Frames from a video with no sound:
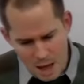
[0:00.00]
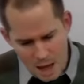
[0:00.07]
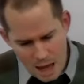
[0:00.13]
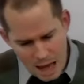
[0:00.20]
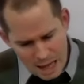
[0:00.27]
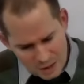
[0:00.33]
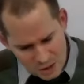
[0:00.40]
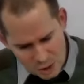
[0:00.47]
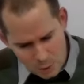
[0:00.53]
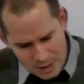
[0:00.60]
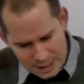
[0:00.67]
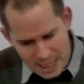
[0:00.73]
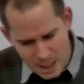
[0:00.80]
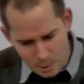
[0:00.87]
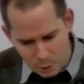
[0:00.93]
And so we
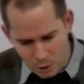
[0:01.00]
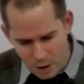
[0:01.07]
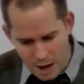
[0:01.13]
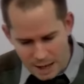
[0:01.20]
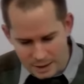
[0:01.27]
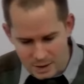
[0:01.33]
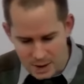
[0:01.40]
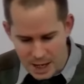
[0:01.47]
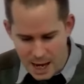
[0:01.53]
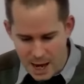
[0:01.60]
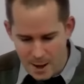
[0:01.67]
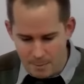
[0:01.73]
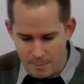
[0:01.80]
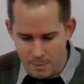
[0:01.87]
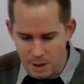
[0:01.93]
keep crying to
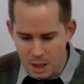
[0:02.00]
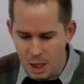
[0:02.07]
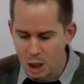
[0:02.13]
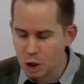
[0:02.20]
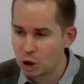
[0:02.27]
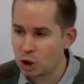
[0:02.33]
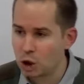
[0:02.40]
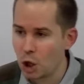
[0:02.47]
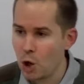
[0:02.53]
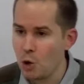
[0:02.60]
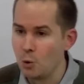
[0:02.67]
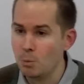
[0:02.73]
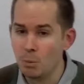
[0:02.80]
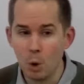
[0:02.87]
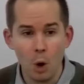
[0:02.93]
him,
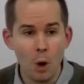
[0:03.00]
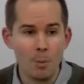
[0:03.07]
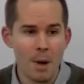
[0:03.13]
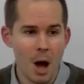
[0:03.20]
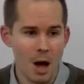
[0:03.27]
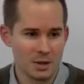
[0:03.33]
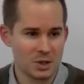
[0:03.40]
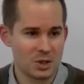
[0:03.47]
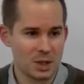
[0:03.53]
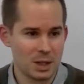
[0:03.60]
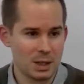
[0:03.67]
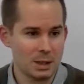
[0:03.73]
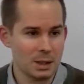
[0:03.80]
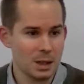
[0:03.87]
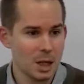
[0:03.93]
"Show more
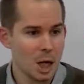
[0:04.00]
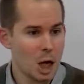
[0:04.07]
mercy,